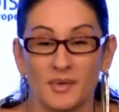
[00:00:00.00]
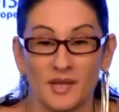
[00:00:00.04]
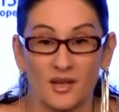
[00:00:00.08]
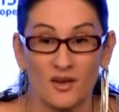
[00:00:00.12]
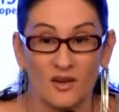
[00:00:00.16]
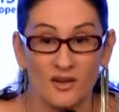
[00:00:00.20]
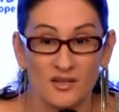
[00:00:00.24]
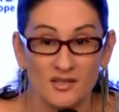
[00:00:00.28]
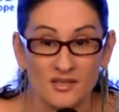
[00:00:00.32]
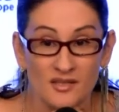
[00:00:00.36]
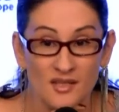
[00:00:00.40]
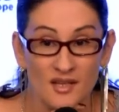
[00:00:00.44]

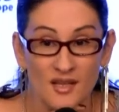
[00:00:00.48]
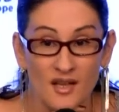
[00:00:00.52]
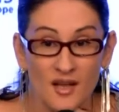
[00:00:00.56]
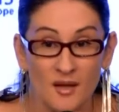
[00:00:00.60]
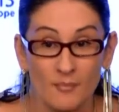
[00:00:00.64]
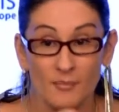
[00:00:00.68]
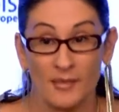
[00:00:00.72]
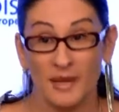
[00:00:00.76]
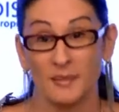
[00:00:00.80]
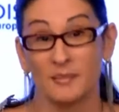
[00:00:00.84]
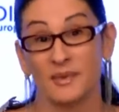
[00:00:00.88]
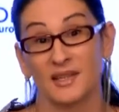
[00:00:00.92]
because
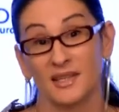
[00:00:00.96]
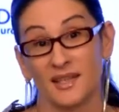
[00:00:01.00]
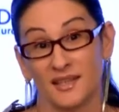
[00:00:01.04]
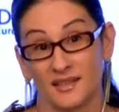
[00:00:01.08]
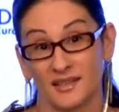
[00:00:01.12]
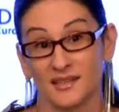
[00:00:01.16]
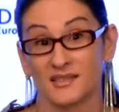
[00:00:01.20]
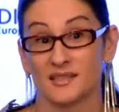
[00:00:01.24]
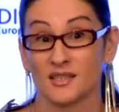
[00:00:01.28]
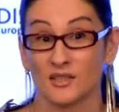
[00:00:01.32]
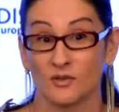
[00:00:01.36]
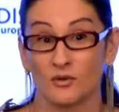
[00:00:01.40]
maybe
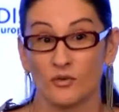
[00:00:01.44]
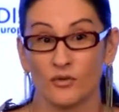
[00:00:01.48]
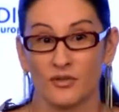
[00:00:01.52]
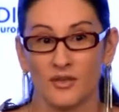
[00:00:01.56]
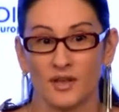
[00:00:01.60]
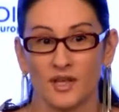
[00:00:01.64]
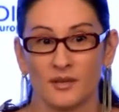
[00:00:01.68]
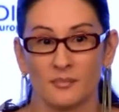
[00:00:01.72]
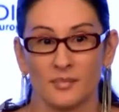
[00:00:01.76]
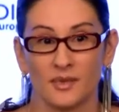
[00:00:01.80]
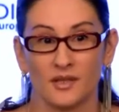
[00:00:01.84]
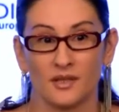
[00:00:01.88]
that is a good
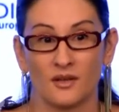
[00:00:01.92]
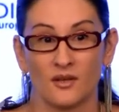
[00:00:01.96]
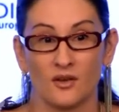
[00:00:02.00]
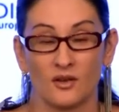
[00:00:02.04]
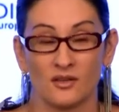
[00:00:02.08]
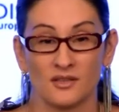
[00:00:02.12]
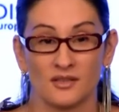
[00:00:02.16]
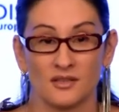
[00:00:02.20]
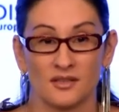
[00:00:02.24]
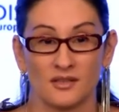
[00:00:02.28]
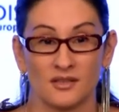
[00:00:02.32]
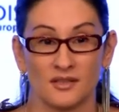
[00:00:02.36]
thing,
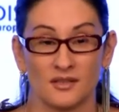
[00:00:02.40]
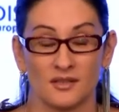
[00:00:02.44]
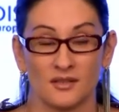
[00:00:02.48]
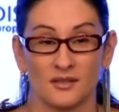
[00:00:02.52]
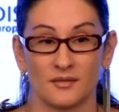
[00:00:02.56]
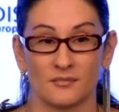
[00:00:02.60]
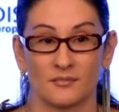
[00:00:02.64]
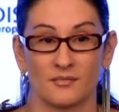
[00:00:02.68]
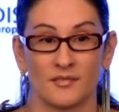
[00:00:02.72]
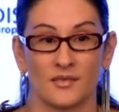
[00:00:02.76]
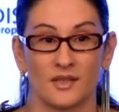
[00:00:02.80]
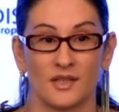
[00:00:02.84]
because
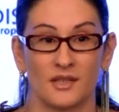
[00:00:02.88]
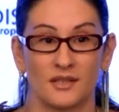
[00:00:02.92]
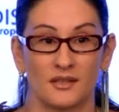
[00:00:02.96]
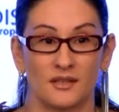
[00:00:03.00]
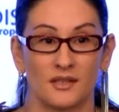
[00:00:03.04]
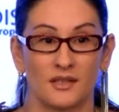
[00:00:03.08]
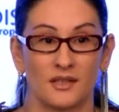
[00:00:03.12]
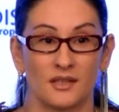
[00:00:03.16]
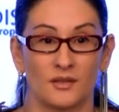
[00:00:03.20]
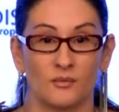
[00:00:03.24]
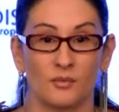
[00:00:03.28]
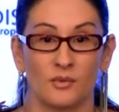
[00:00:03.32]

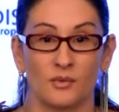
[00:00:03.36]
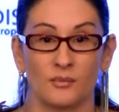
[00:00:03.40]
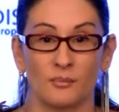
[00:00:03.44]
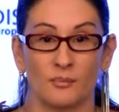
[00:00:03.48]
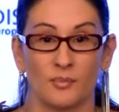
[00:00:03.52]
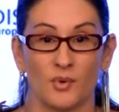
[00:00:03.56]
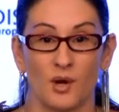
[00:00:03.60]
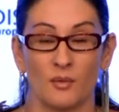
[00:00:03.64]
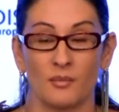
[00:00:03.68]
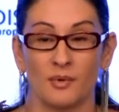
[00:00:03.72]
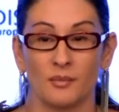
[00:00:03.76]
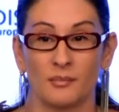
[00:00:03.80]
it will
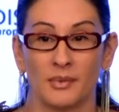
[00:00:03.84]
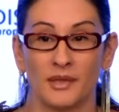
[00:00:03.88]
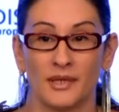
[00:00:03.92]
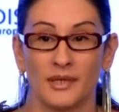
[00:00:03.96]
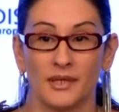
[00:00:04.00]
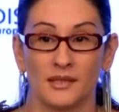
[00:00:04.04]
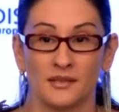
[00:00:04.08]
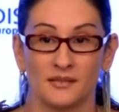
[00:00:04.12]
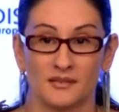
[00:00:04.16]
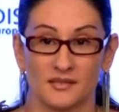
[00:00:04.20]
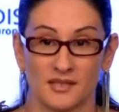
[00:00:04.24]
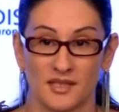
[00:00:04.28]

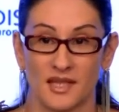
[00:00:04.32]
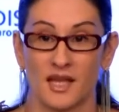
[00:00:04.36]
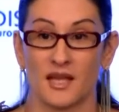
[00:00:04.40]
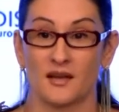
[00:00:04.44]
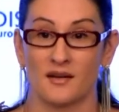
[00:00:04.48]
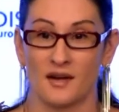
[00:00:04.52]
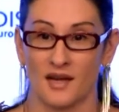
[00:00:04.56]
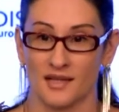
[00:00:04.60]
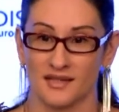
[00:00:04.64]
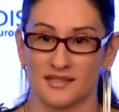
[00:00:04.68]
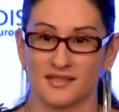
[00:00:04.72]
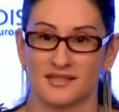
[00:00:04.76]
probably
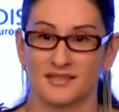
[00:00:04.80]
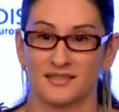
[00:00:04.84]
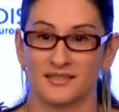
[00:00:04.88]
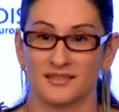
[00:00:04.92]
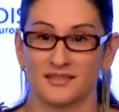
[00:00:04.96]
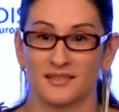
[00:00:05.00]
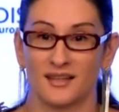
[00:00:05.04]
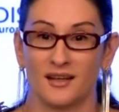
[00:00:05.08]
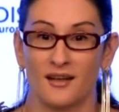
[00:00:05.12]
scare us.